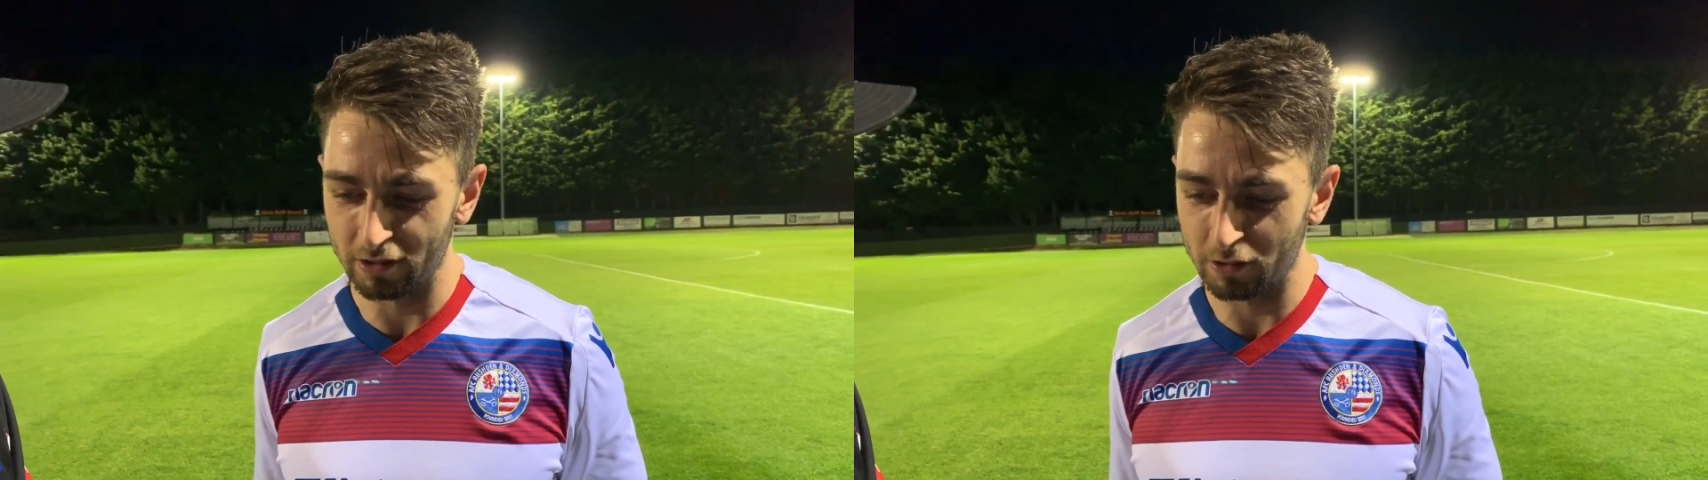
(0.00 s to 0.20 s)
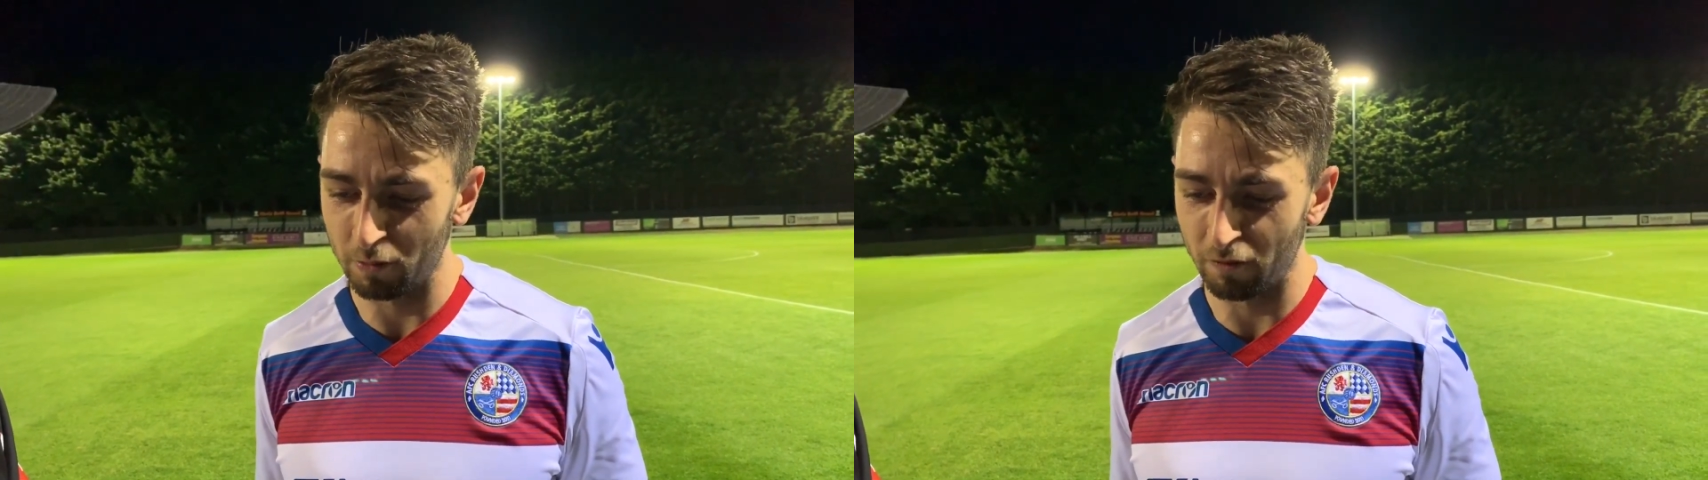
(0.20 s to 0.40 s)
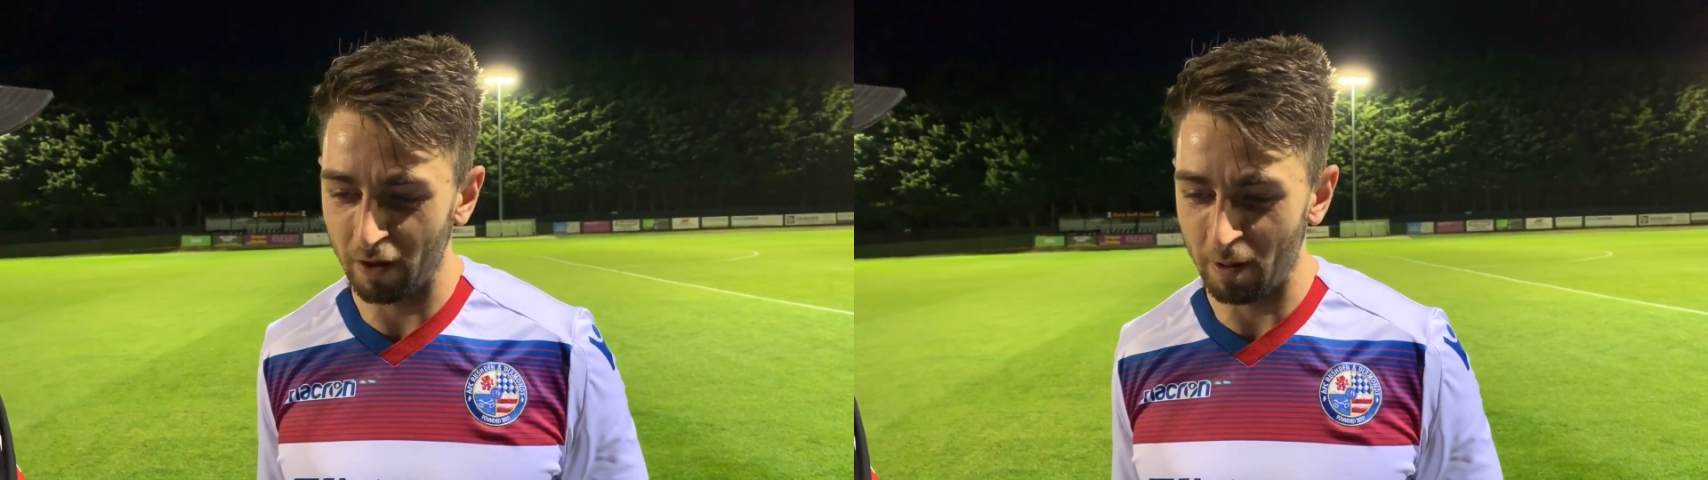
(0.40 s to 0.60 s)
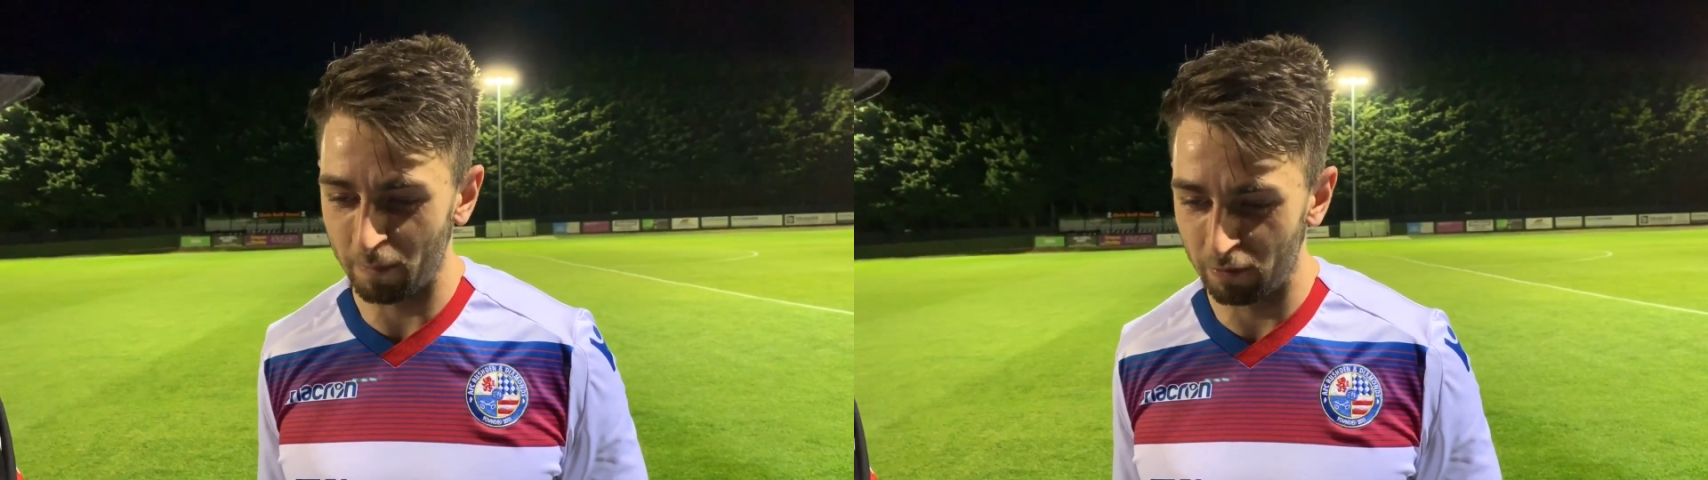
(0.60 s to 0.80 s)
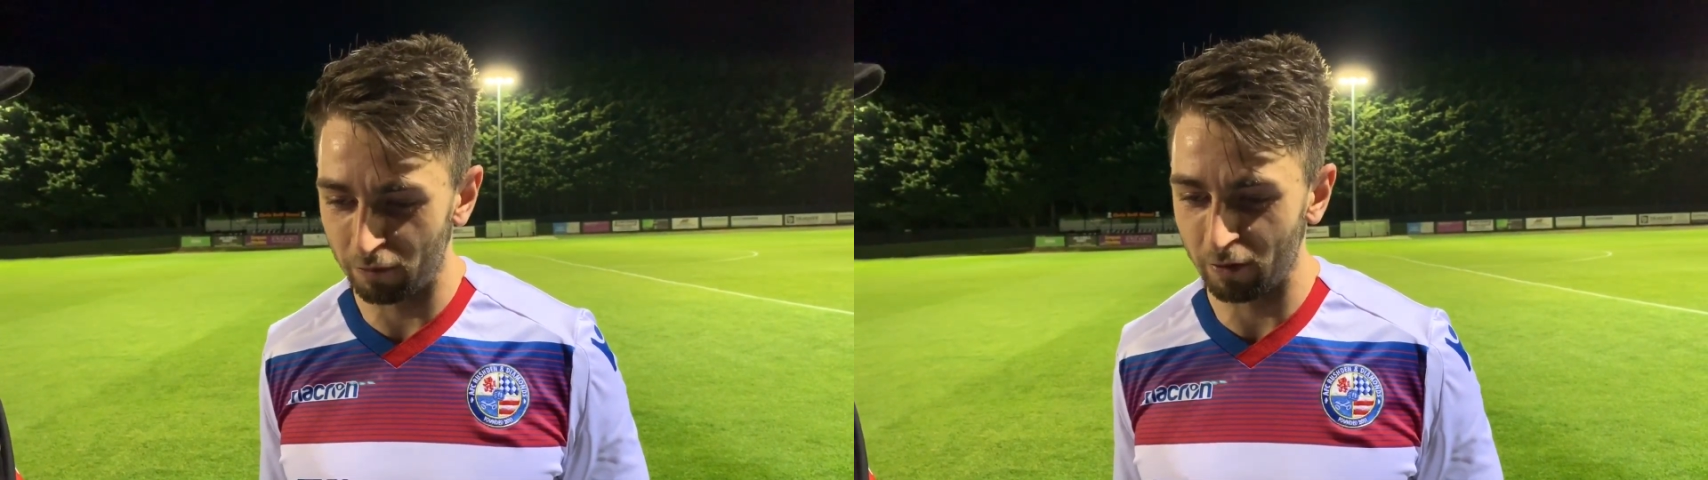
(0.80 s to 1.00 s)
and to be fair, I'm
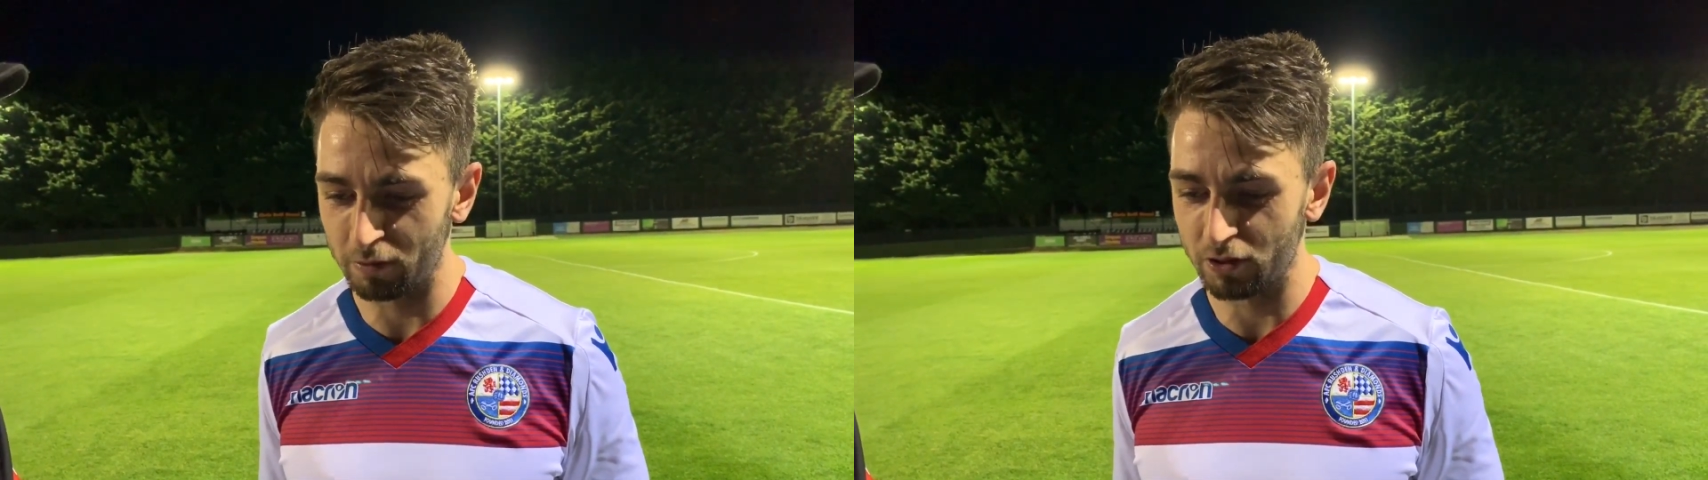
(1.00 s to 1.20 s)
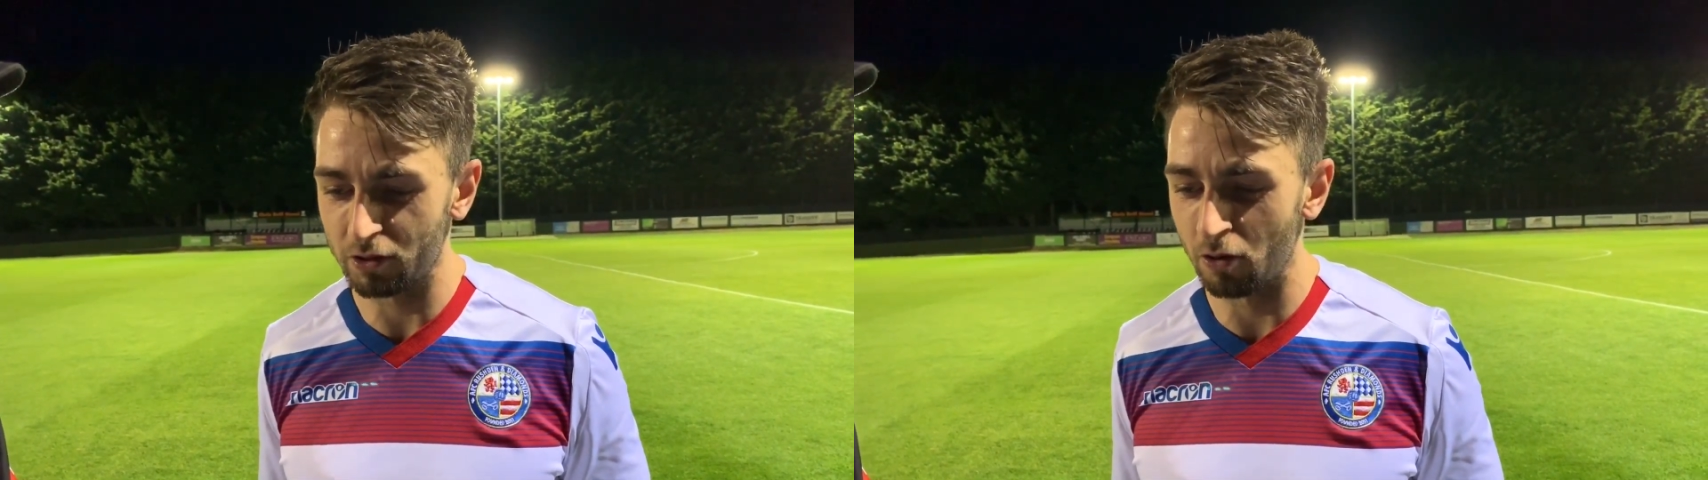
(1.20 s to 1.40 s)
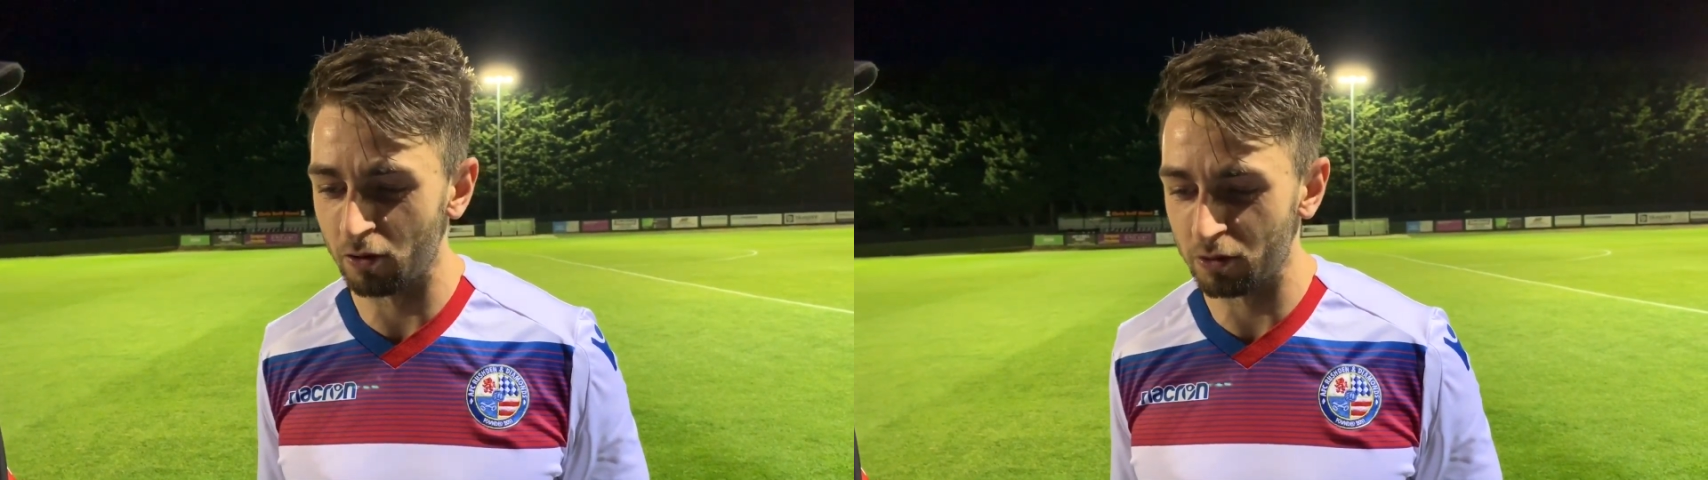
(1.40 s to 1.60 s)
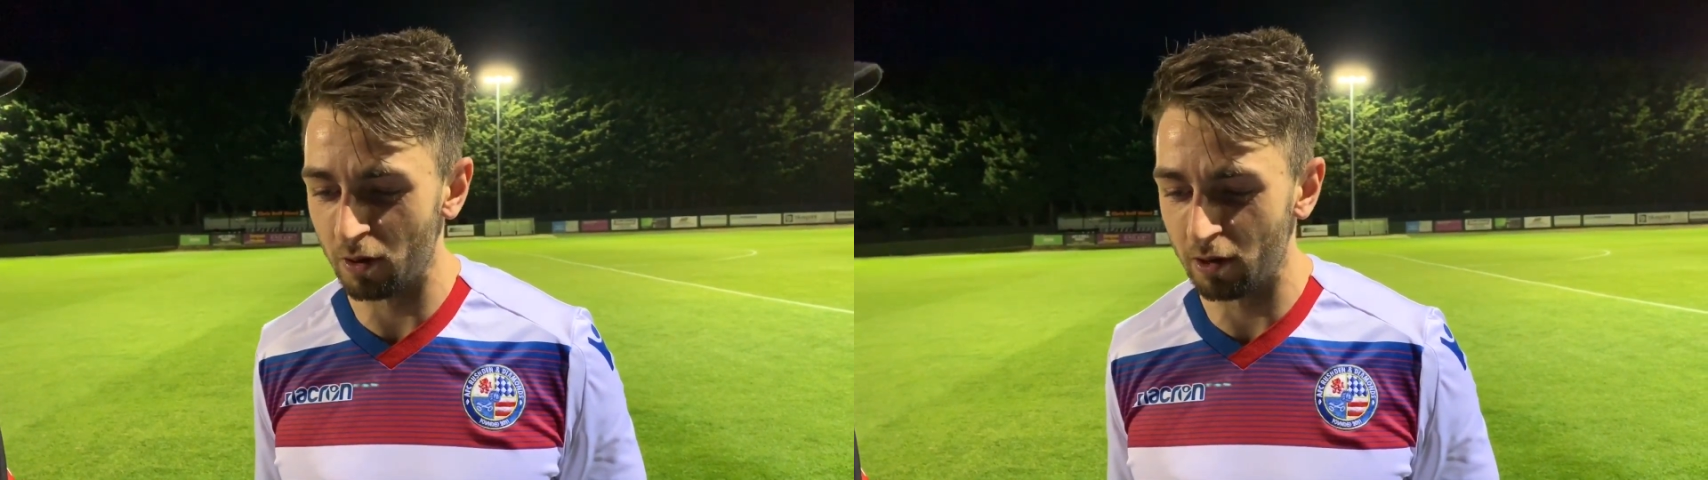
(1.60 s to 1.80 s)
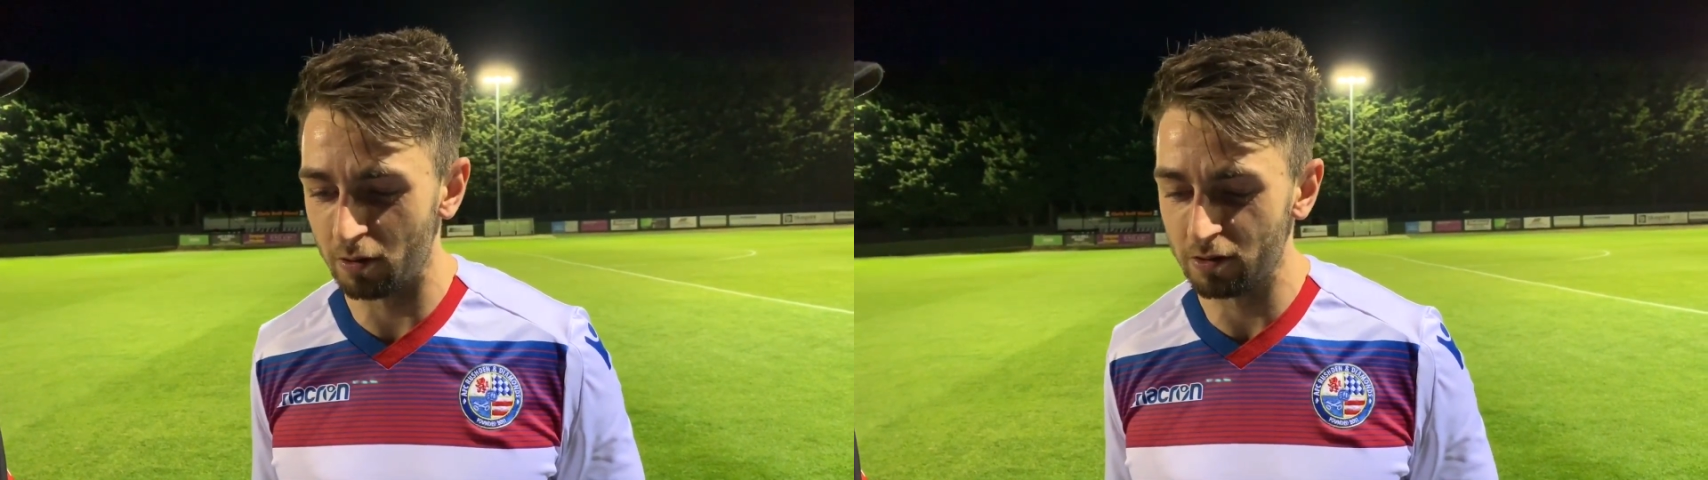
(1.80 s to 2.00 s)
happy for him to score as
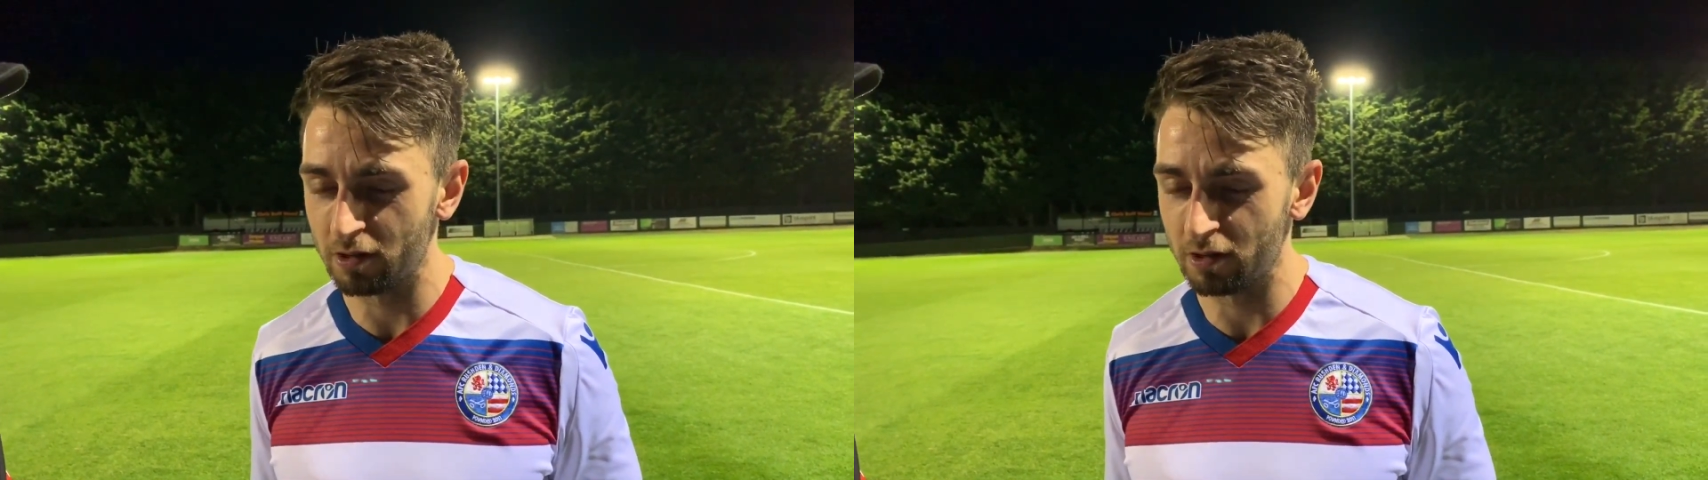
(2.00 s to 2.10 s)
well.